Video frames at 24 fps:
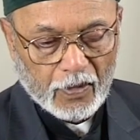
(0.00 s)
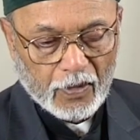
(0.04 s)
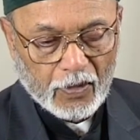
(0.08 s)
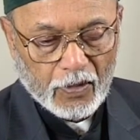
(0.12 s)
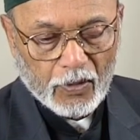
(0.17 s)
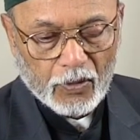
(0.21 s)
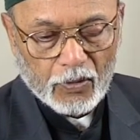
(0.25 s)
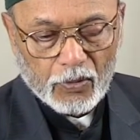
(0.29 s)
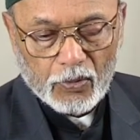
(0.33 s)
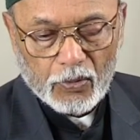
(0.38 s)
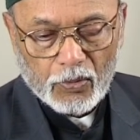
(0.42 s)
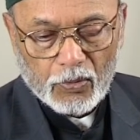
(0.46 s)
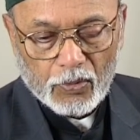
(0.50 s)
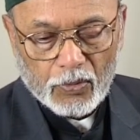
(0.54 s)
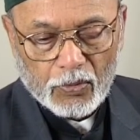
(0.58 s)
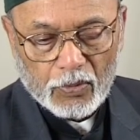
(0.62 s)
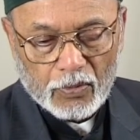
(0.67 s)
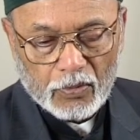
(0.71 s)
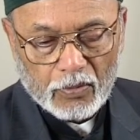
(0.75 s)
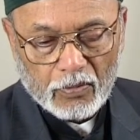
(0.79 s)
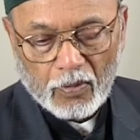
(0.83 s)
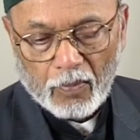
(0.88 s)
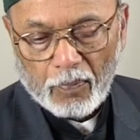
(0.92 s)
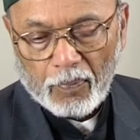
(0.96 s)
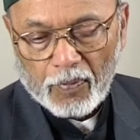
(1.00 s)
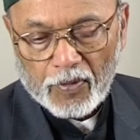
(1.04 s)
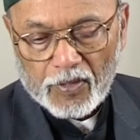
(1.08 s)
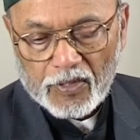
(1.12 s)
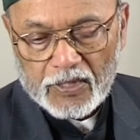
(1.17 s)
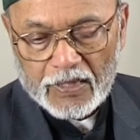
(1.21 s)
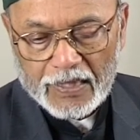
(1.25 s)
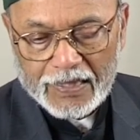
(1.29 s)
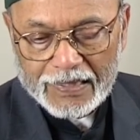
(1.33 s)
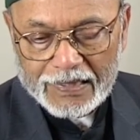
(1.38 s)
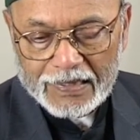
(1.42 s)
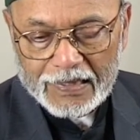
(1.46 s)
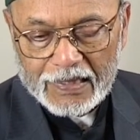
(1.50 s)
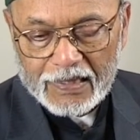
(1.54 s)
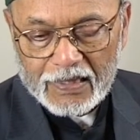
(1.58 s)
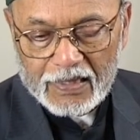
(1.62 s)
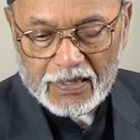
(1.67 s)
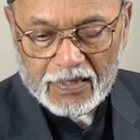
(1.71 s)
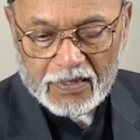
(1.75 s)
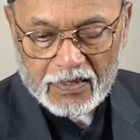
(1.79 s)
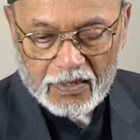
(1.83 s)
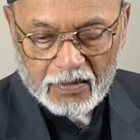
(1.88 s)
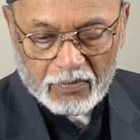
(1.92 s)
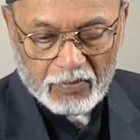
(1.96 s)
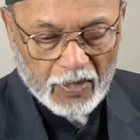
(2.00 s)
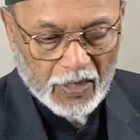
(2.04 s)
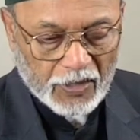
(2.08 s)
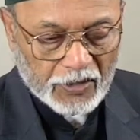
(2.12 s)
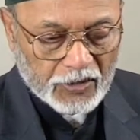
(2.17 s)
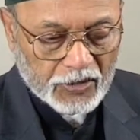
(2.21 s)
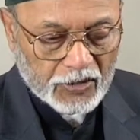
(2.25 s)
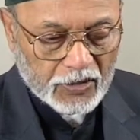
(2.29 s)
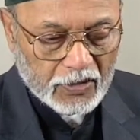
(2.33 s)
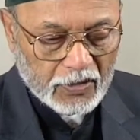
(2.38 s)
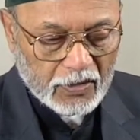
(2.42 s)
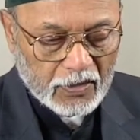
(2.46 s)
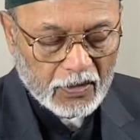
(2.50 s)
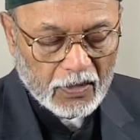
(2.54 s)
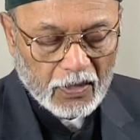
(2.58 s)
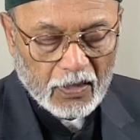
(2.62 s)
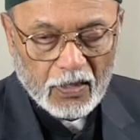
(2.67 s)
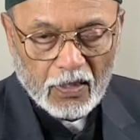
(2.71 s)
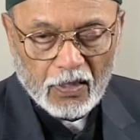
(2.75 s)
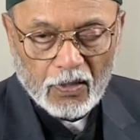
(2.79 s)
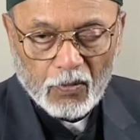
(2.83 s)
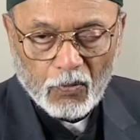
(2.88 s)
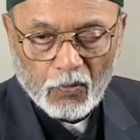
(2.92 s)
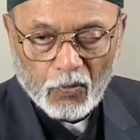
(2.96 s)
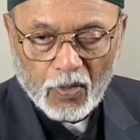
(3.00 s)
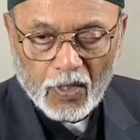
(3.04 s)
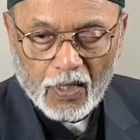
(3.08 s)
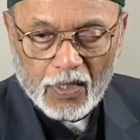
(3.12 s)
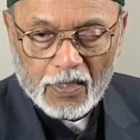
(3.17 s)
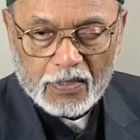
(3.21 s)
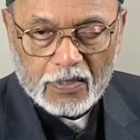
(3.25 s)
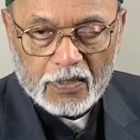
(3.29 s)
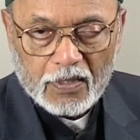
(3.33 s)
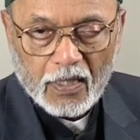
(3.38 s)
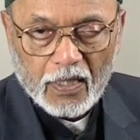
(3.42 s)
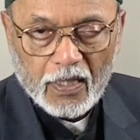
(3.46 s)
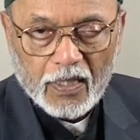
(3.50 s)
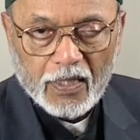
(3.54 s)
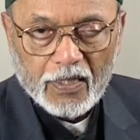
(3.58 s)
who represented this dimension was